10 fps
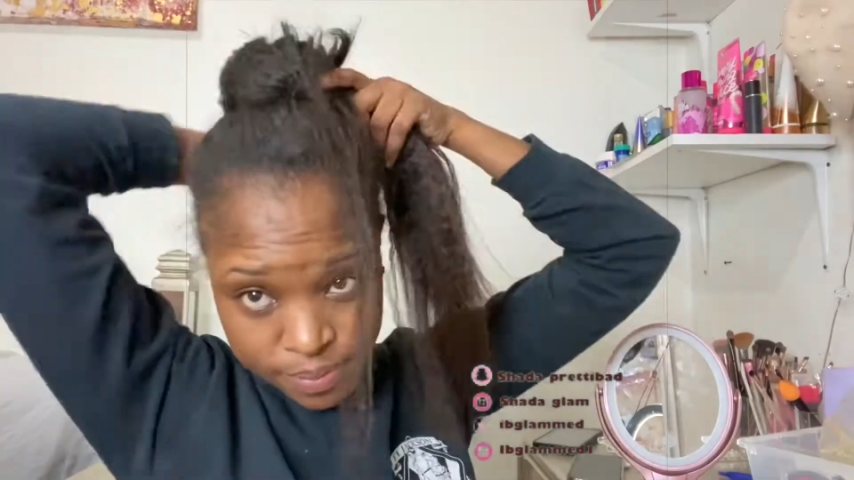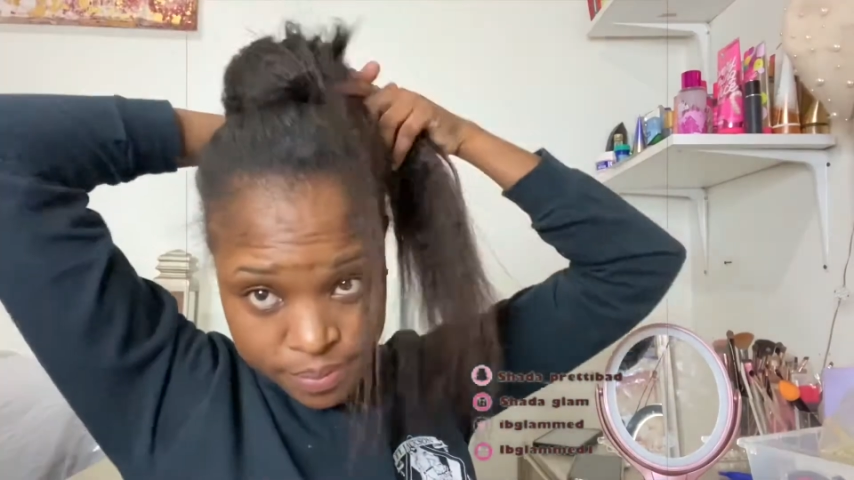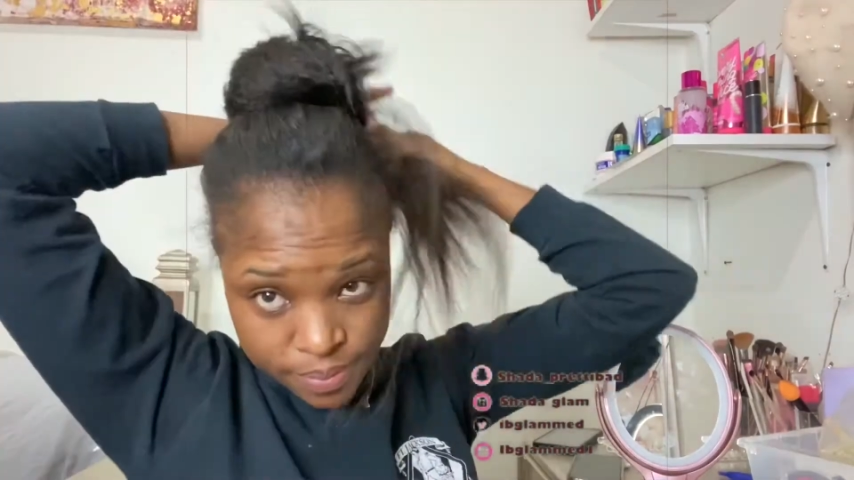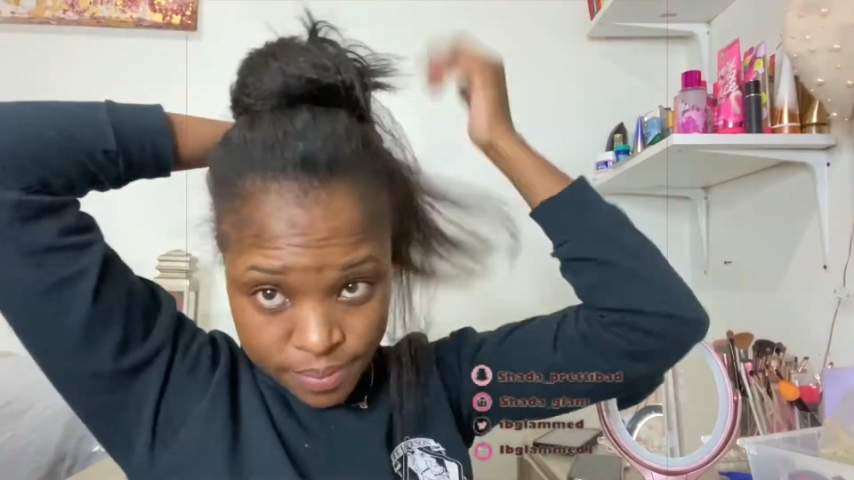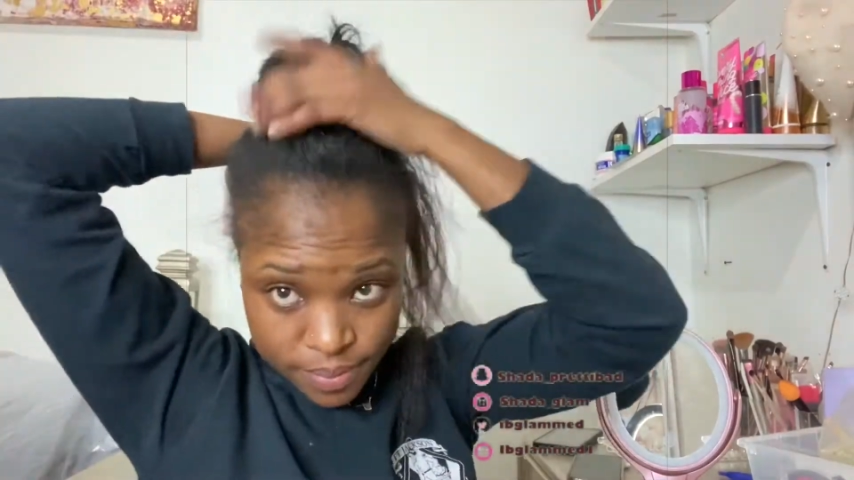
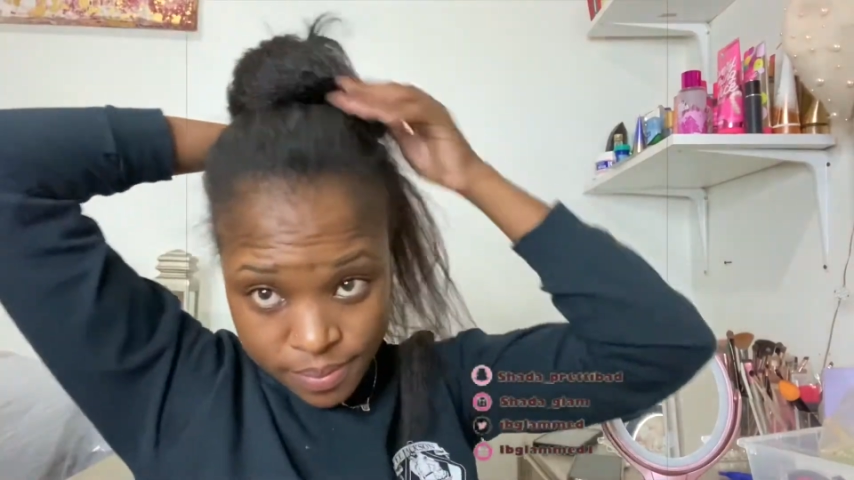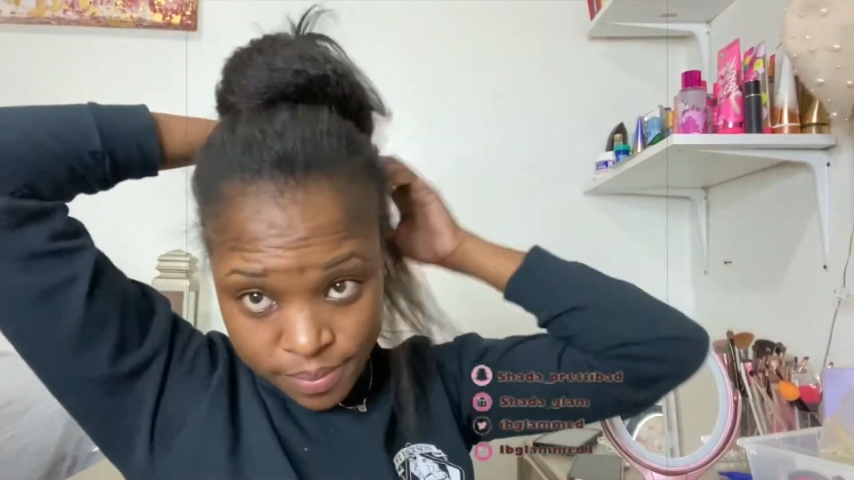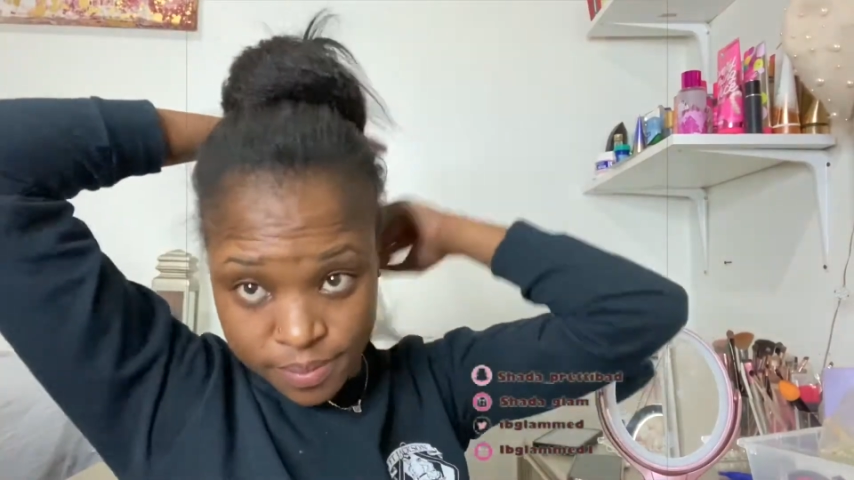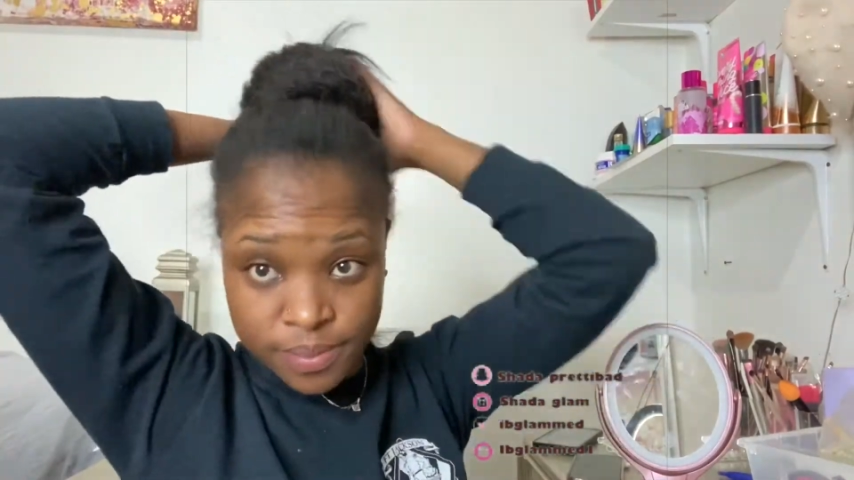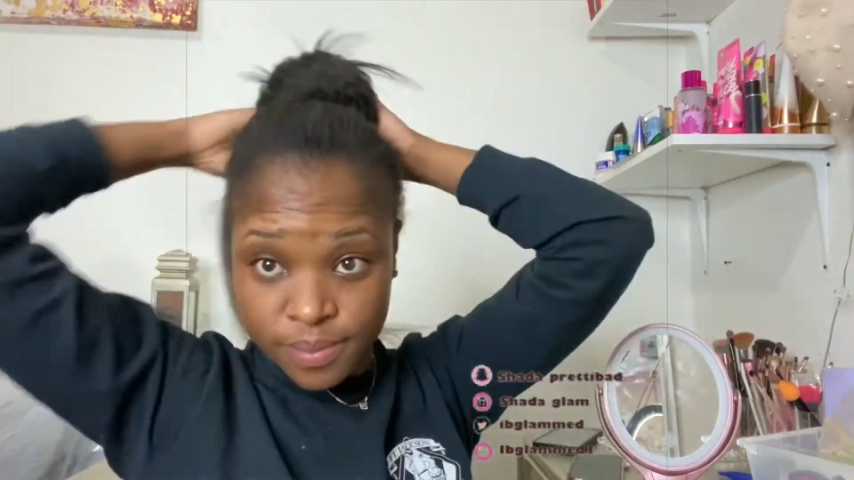and I will
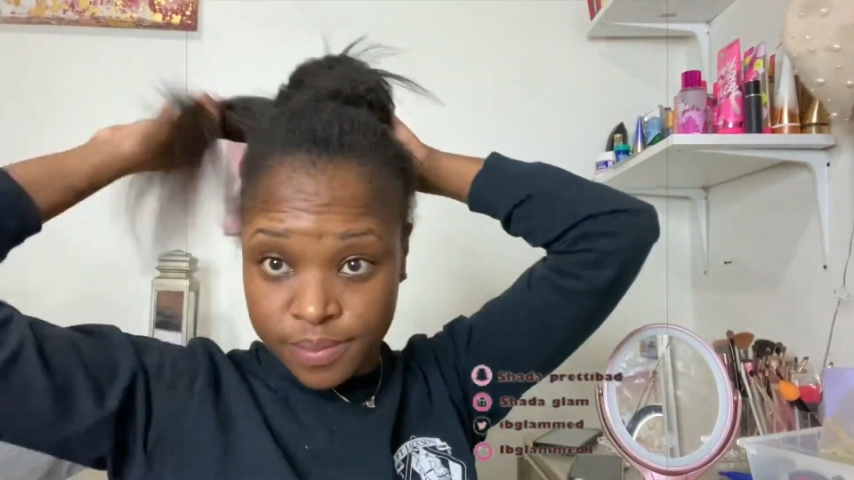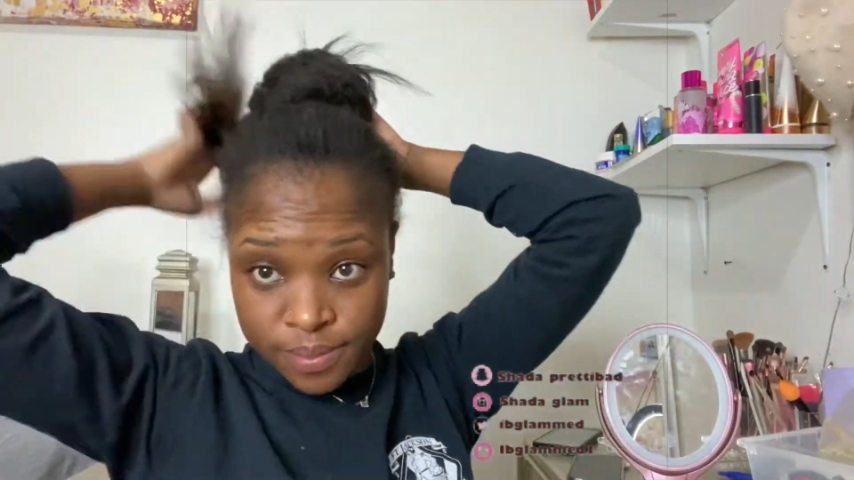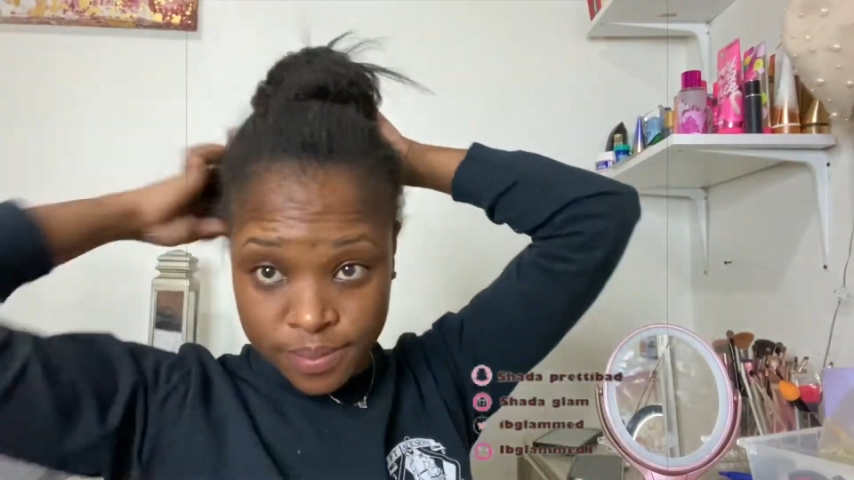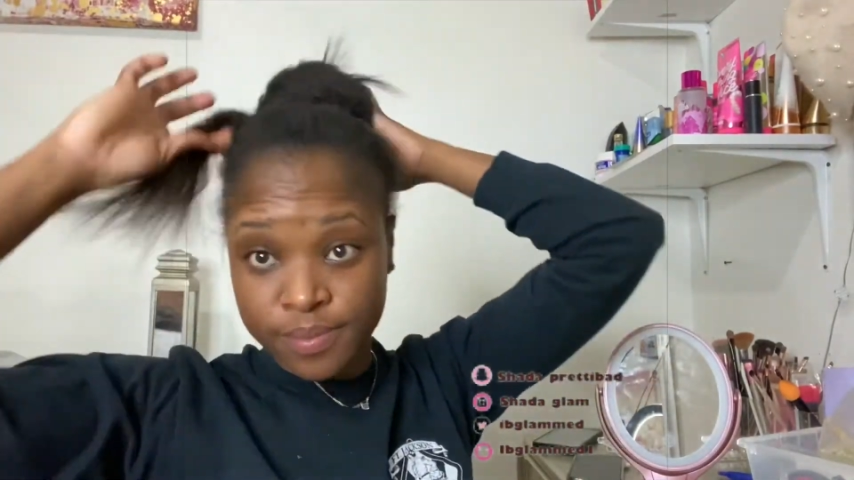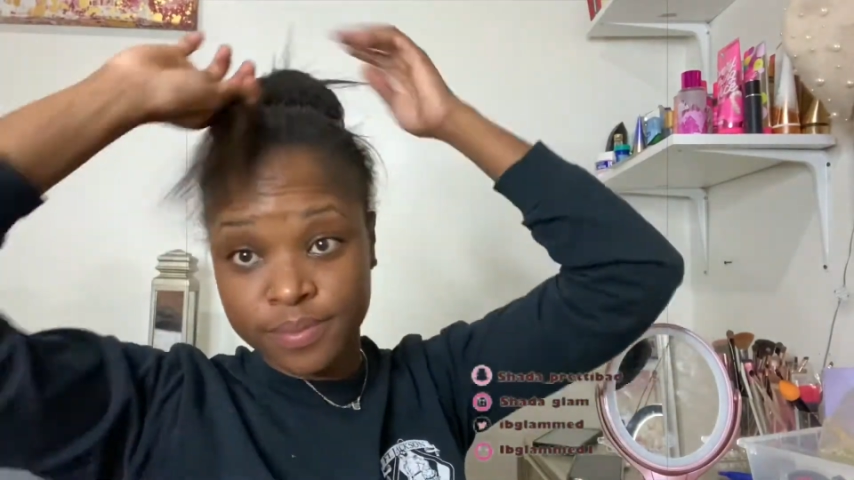say it
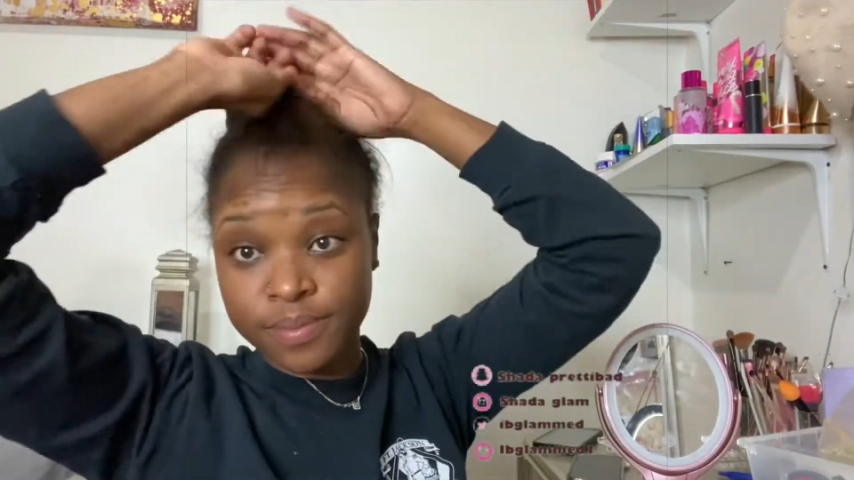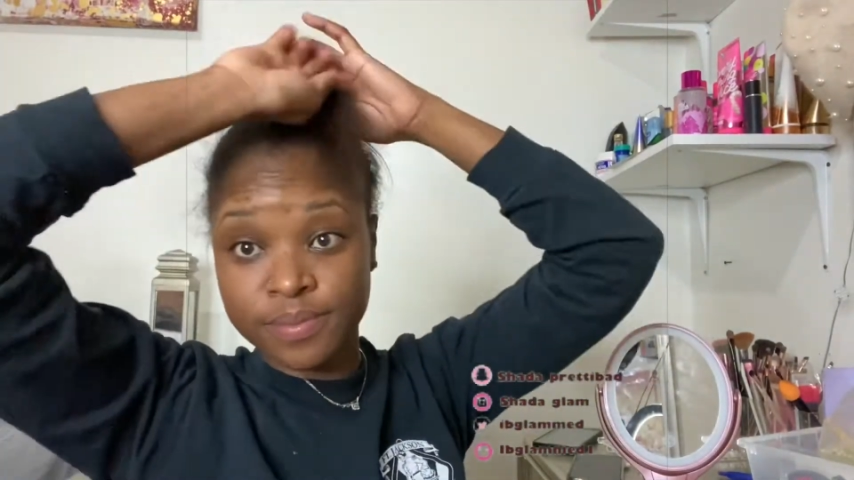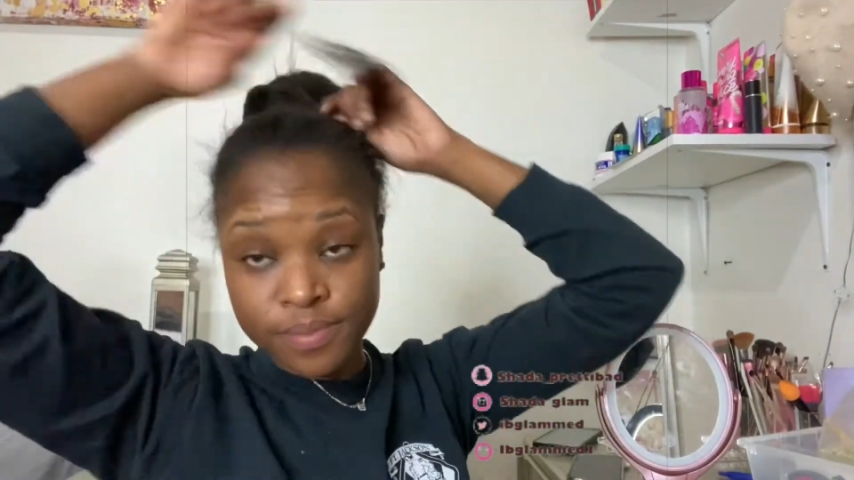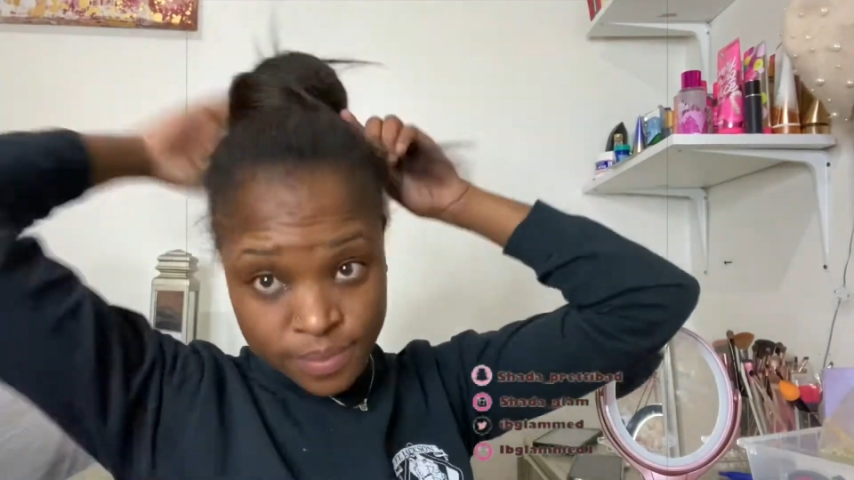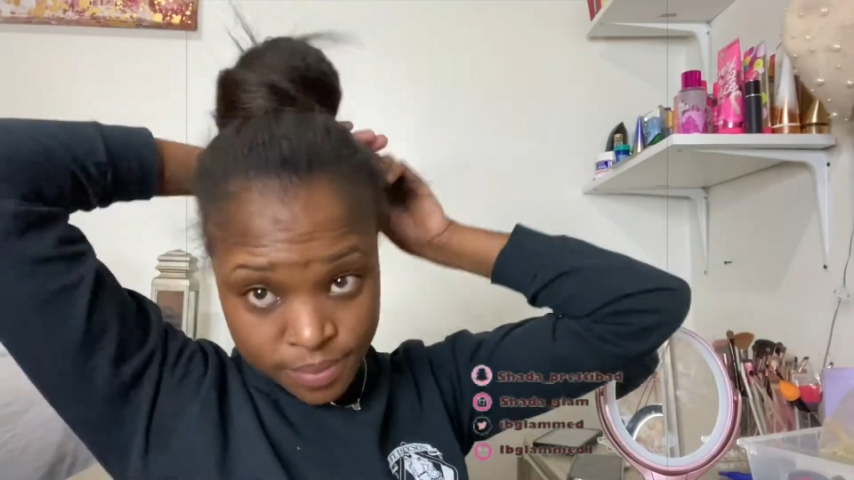again,